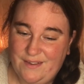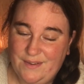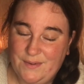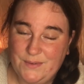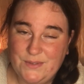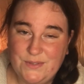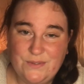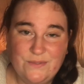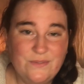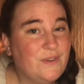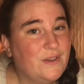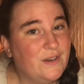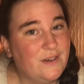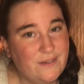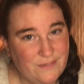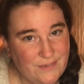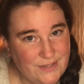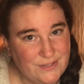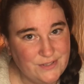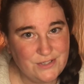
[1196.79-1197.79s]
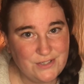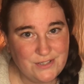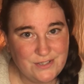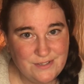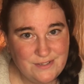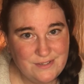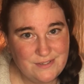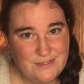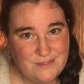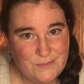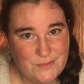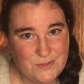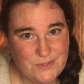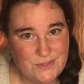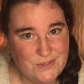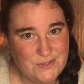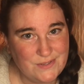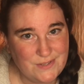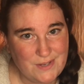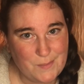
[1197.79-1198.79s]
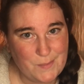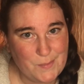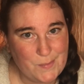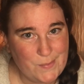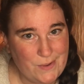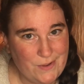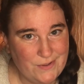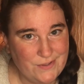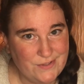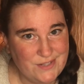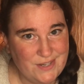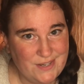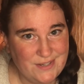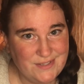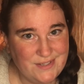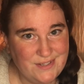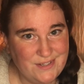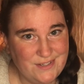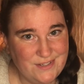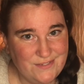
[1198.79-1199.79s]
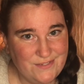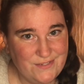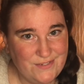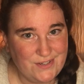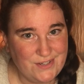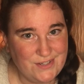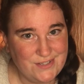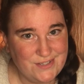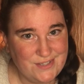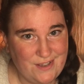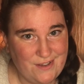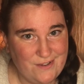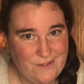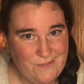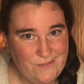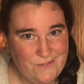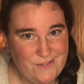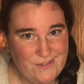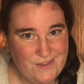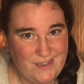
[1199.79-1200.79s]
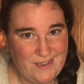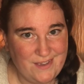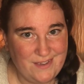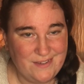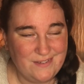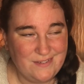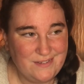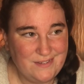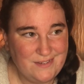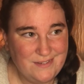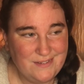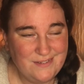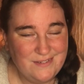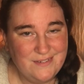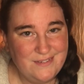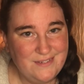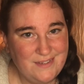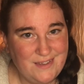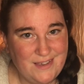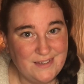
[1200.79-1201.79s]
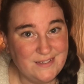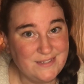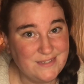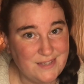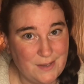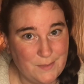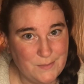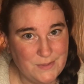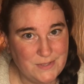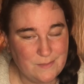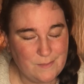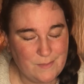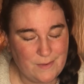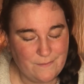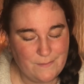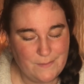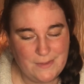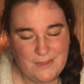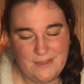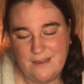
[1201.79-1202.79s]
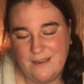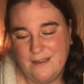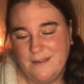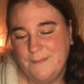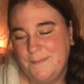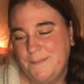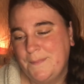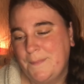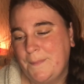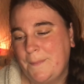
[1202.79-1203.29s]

I wish you fun adventures once you stop apologizing yourself and accept some empathy.